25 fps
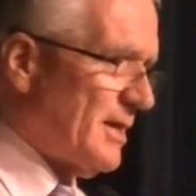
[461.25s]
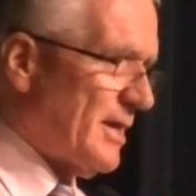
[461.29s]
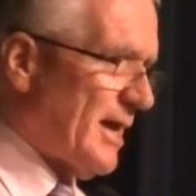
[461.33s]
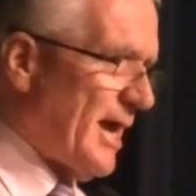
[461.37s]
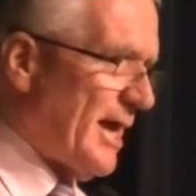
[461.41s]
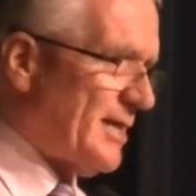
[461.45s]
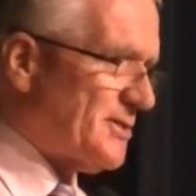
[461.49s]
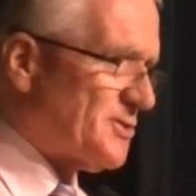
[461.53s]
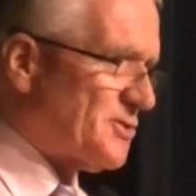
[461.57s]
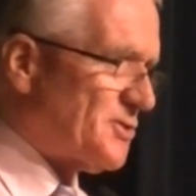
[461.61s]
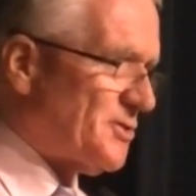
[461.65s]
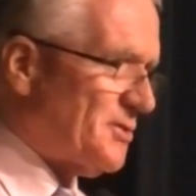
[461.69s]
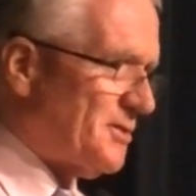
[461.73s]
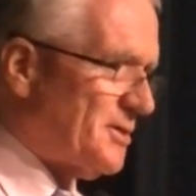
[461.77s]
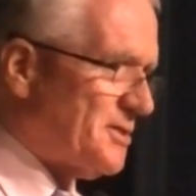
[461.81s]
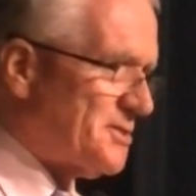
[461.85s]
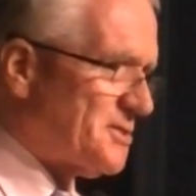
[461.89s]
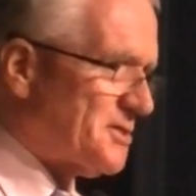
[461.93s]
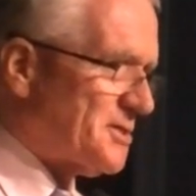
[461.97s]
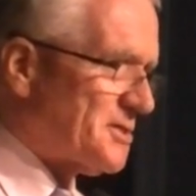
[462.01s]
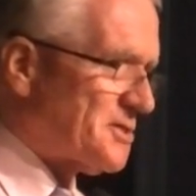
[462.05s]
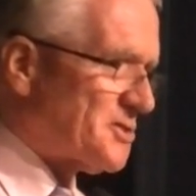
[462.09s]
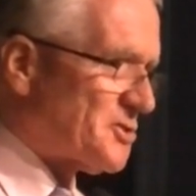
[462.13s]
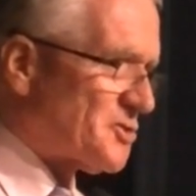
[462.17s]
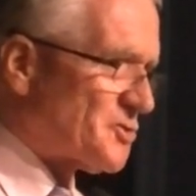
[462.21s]
as to this
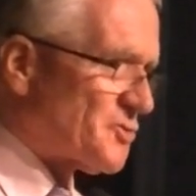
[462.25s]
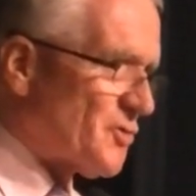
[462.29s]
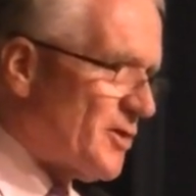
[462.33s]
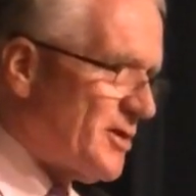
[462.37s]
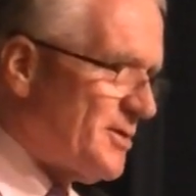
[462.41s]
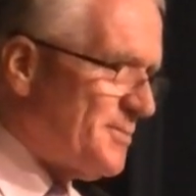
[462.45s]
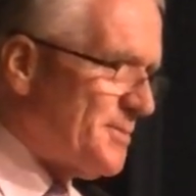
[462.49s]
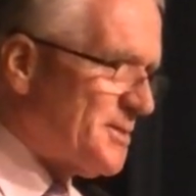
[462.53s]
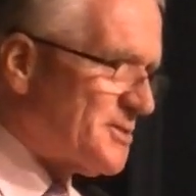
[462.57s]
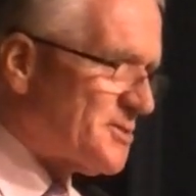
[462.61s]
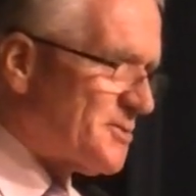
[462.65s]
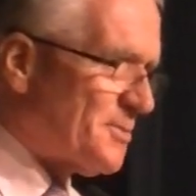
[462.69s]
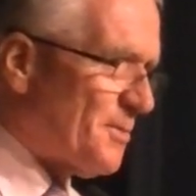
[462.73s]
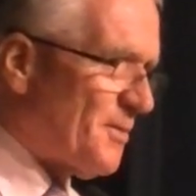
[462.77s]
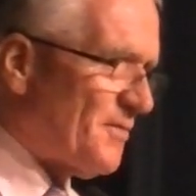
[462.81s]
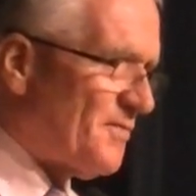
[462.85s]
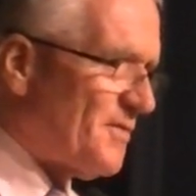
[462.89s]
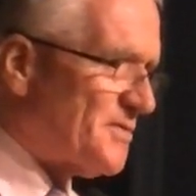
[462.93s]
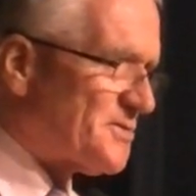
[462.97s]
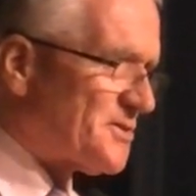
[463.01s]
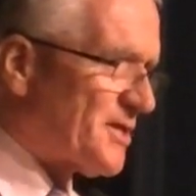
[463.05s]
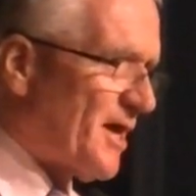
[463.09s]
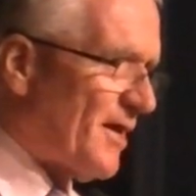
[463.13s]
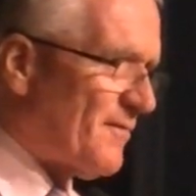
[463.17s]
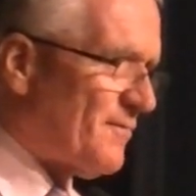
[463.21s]
extremism of
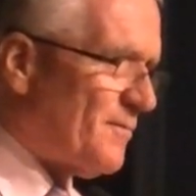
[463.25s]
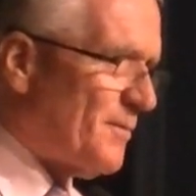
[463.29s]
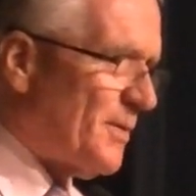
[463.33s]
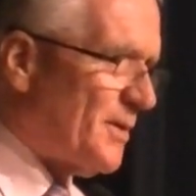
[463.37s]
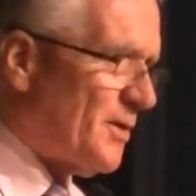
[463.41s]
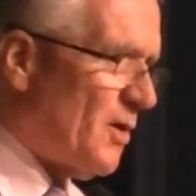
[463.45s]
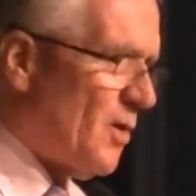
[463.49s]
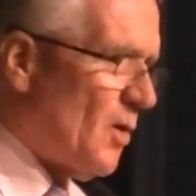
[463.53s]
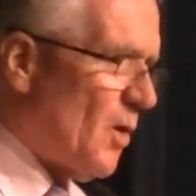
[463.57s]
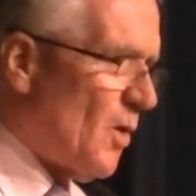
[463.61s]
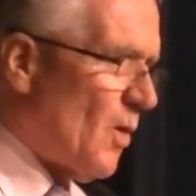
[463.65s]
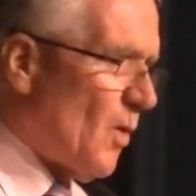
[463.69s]
this government.